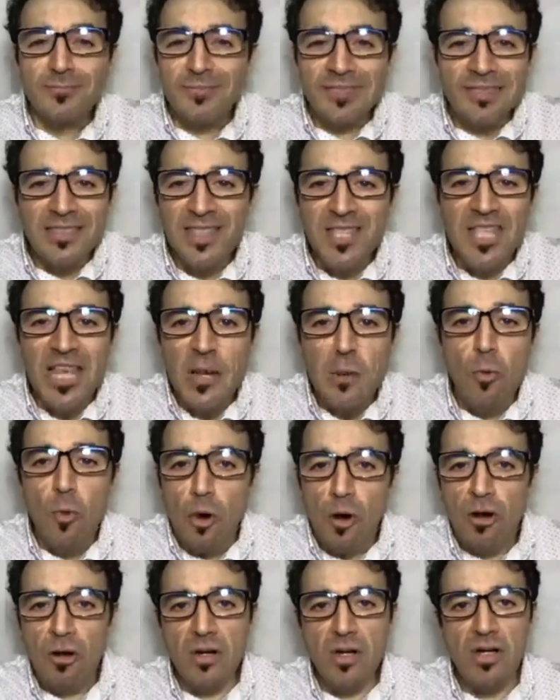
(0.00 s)
still
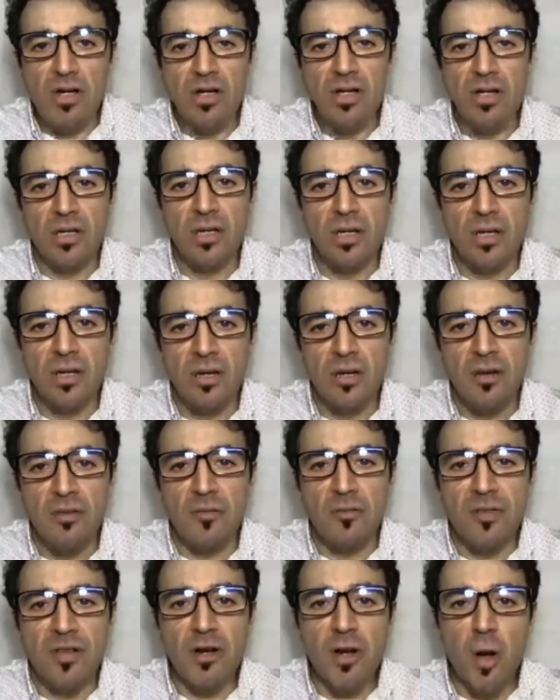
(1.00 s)
work for
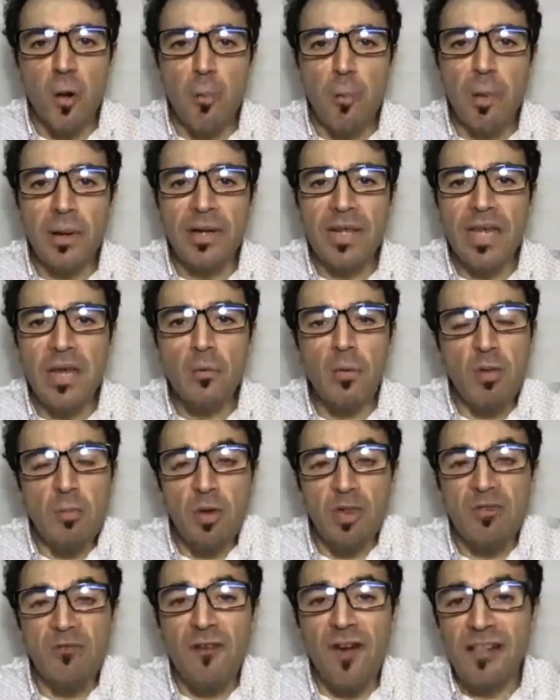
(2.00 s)
the company with
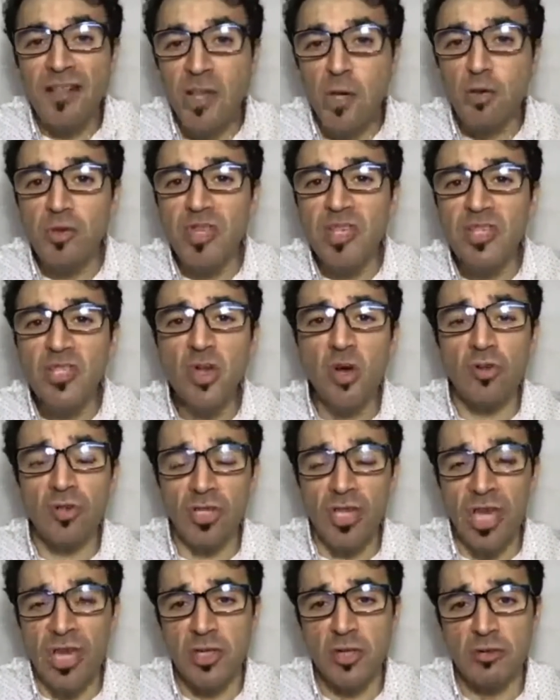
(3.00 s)
modified duties or
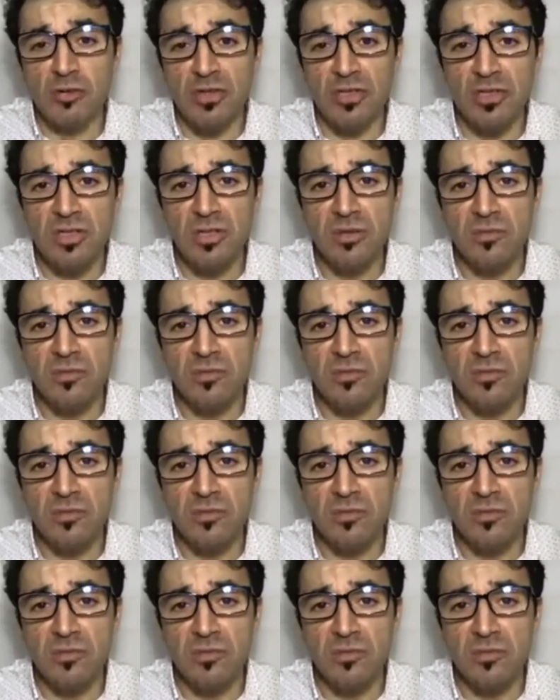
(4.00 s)
schedules.